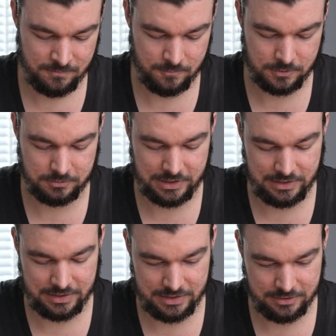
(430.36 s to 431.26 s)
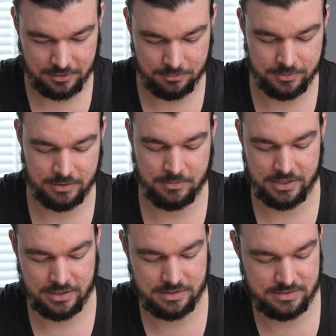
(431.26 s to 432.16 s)
what really opened up
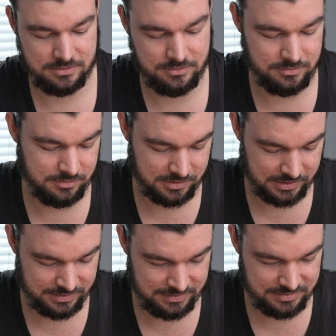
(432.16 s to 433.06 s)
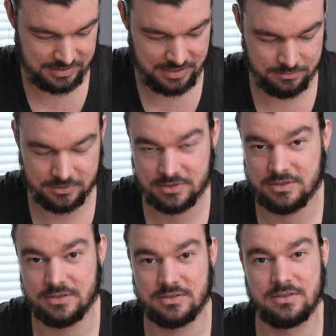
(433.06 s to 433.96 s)
my eyes to looking at these cables.
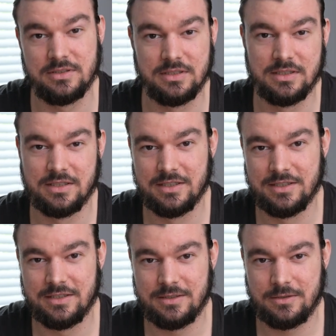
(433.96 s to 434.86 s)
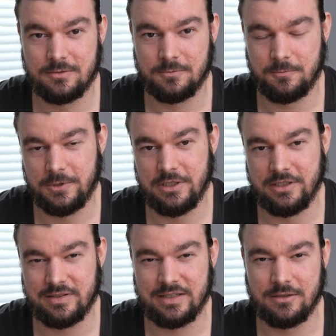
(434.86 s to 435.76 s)
Just really
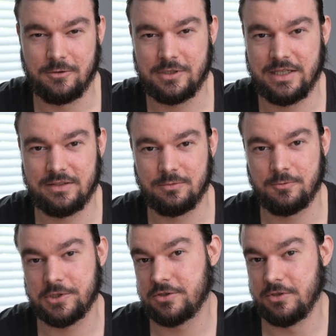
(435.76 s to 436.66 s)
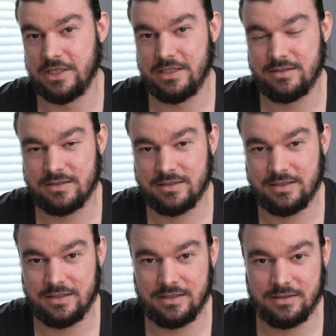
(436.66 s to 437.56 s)
take a look at what you need
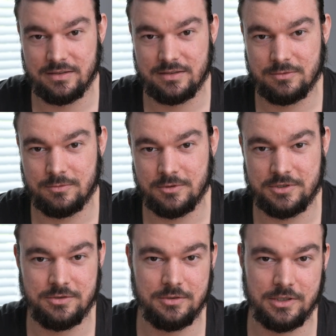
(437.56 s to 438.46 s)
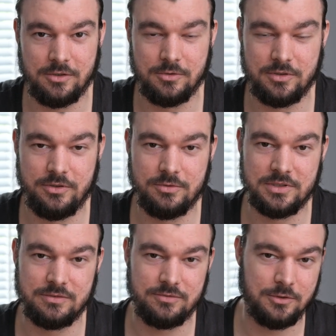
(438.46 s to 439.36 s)
and what you are going to use
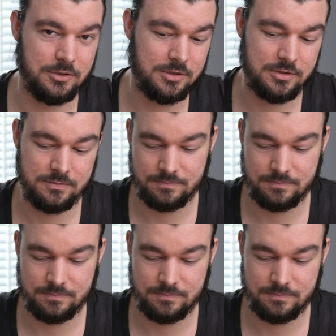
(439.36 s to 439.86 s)
it for.